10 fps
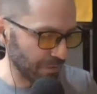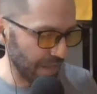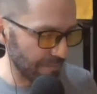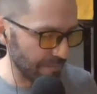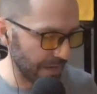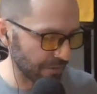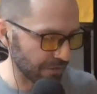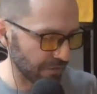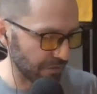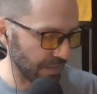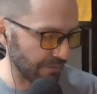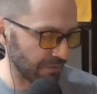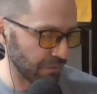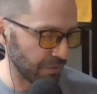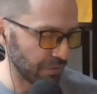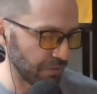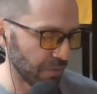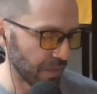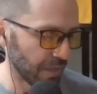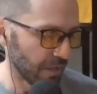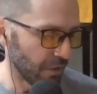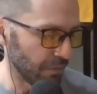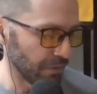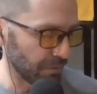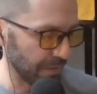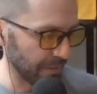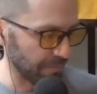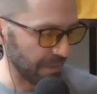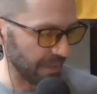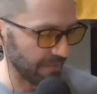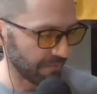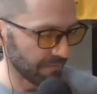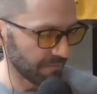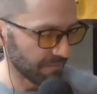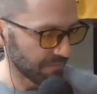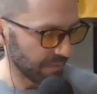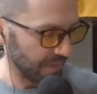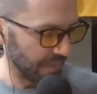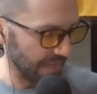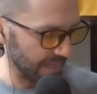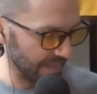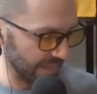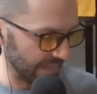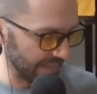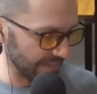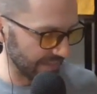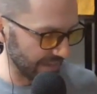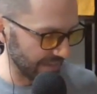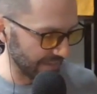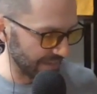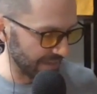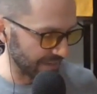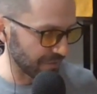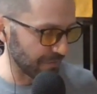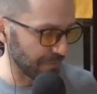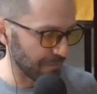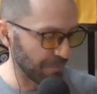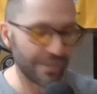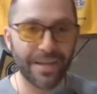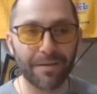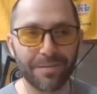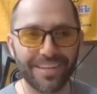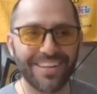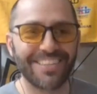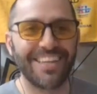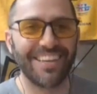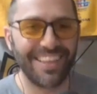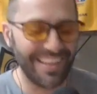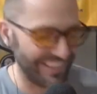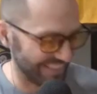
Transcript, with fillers: of the middle linebackers that are left, who would you, who would your pick be? And he then says, uh, this is a moot point now because they